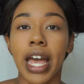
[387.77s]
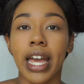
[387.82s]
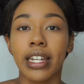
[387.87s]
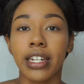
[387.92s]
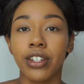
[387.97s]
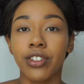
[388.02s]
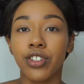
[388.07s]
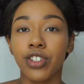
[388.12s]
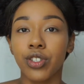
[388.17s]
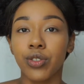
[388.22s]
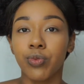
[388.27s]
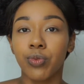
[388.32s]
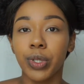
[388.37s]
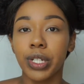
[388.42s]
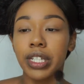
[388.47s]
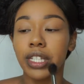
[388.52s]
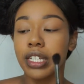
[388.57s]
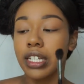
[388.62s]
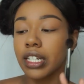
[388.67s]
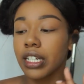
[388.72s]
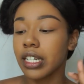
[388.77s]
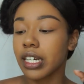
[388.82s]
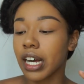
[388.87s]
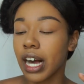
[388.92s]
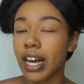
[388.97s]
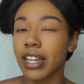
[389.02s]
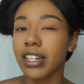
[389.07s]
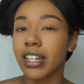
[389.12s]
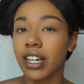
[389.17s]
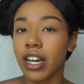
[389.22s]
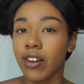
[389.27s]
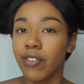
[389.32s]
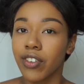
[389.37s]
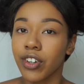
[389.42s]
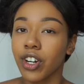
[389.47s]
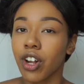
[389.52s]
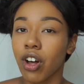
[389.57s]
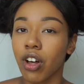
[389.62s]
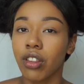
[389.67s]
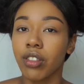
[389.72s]
and it just really kind of
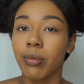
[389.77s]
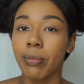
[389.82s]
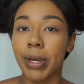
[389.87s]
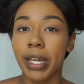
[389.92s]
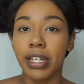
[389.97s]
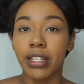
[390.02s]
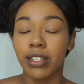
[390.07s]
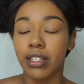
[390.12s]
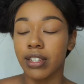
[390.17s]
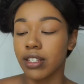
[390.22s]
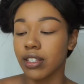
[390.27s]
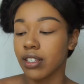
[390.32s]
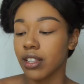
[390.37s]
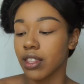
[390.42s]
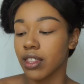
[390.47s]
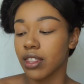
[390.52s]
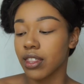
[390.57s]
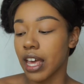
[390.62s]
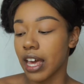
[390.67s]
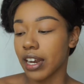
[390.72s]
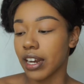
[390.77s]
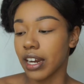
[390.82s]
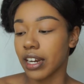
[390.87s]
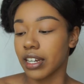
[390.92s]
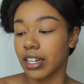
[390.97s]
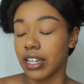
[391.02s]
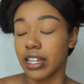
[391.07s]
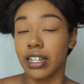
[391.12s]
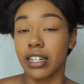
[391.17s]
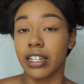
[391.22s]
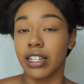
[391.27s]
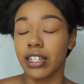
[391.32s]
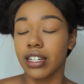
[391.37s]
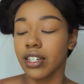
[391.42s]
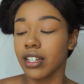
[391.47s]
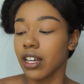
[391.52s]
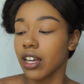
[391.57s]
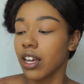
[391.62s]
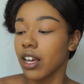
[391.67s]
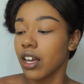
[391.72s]
covered all the bases that I needed.